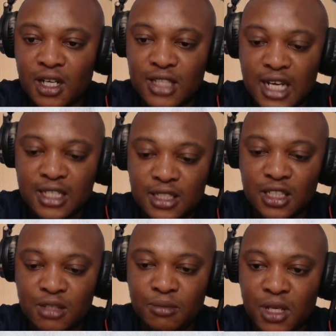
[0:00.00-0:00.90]
That's
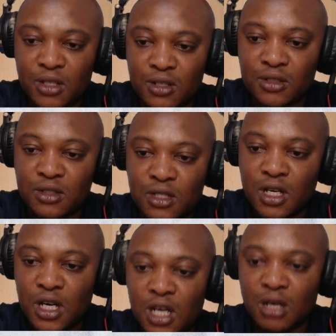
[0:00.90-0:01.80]
the email.
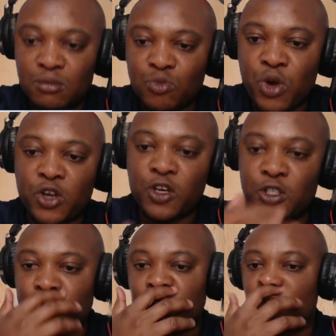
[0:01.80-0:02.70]
We're going
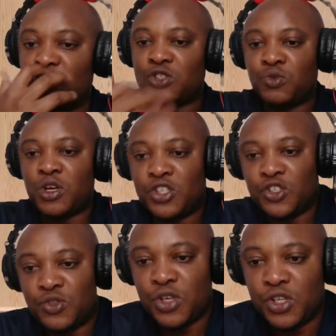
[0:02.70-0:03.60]
to close
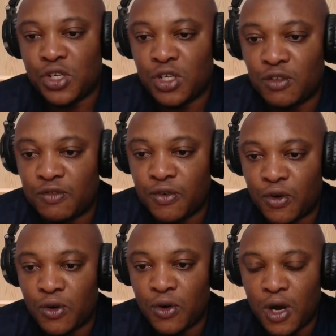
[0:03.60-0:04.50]
registration
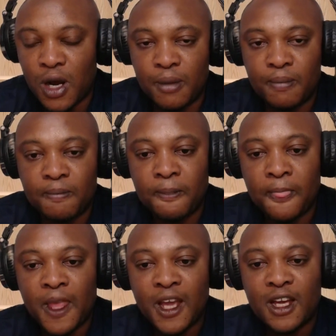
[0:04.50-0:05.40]
for
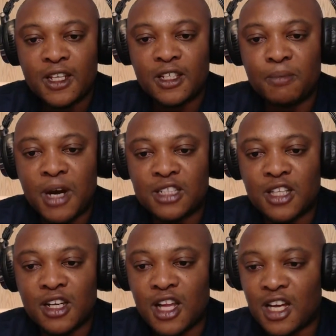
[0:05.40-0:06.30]
the
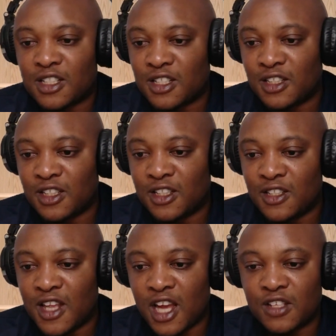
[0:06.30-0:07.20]
masterclass in the
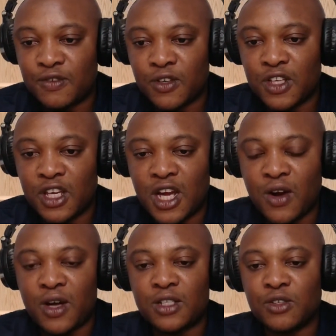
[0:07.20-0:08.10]
next 48
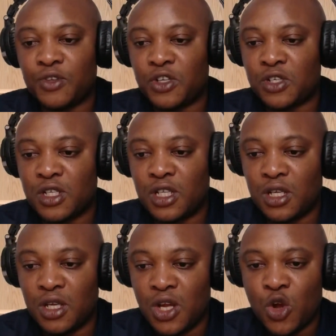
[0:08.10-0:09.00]
hours.
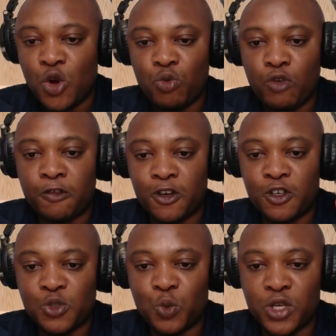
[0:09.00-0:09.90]
Obviously, we've
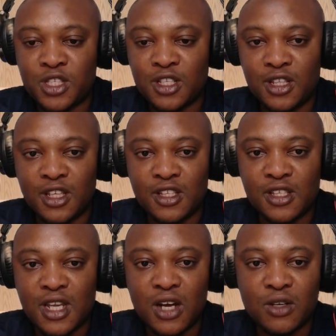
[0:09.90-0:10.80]
closed the waiting
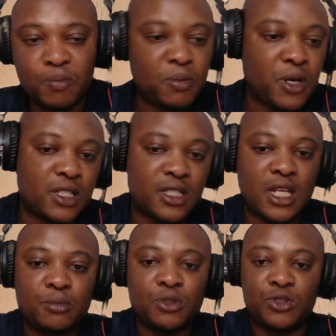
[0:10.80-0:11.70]
list now. People are still
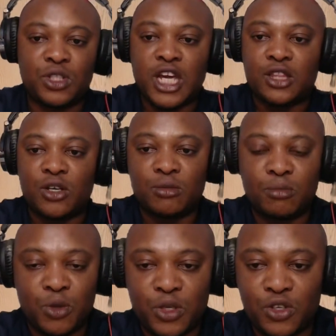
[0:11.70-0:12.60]
able to get on,
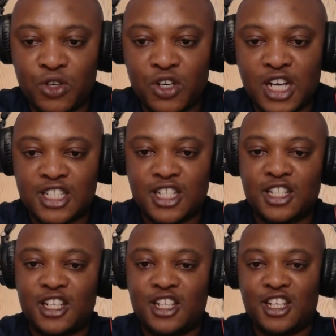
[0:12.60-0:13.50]
but we're no longer
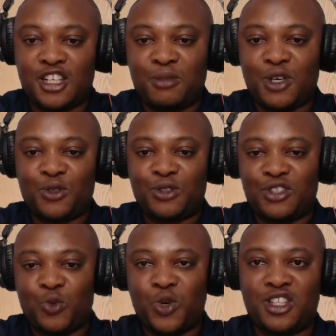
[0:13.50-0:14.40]
sending an email to
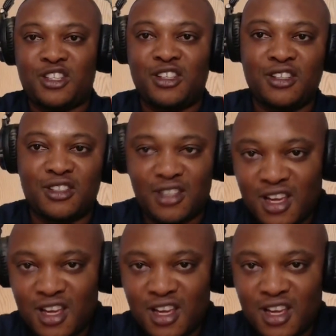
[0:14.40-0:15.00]
the waiting list,